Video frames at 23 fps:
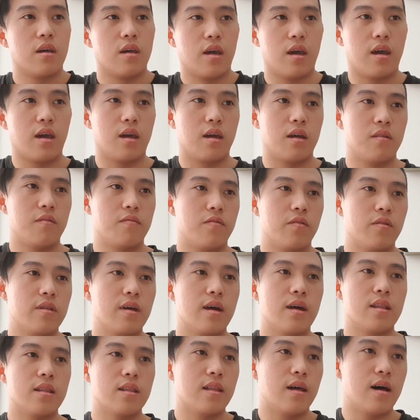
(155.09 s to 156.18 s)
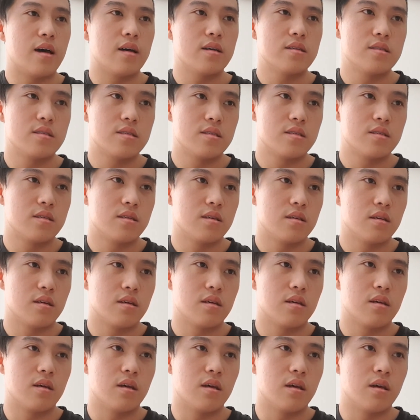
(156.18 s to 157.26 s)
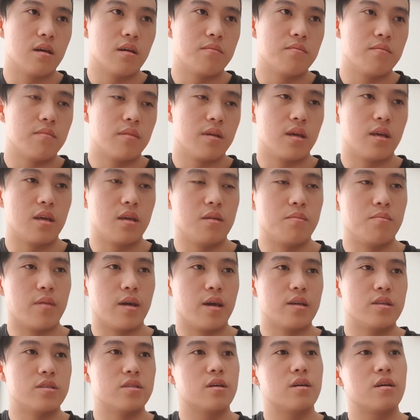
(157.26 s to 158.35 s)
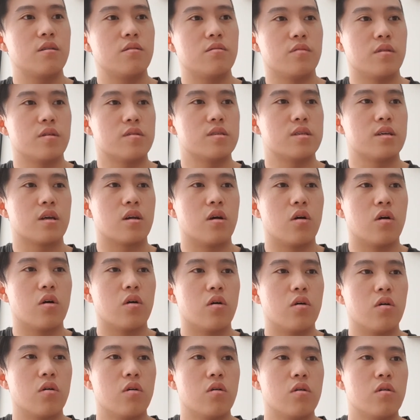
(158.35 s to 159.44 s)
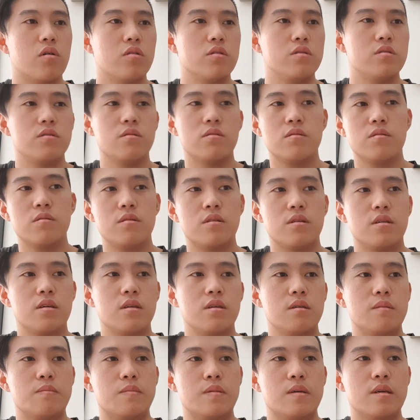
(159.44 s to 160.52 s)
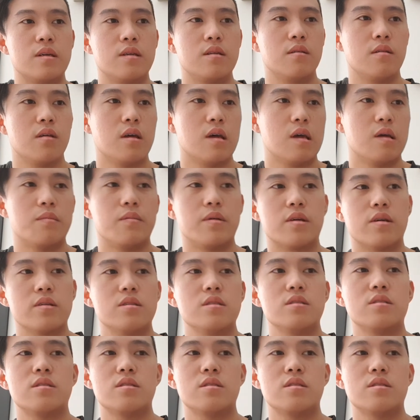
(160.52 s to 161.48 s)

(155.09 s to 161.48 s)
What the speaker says: And for that last E major, where it's like, "Oh, you keep in," because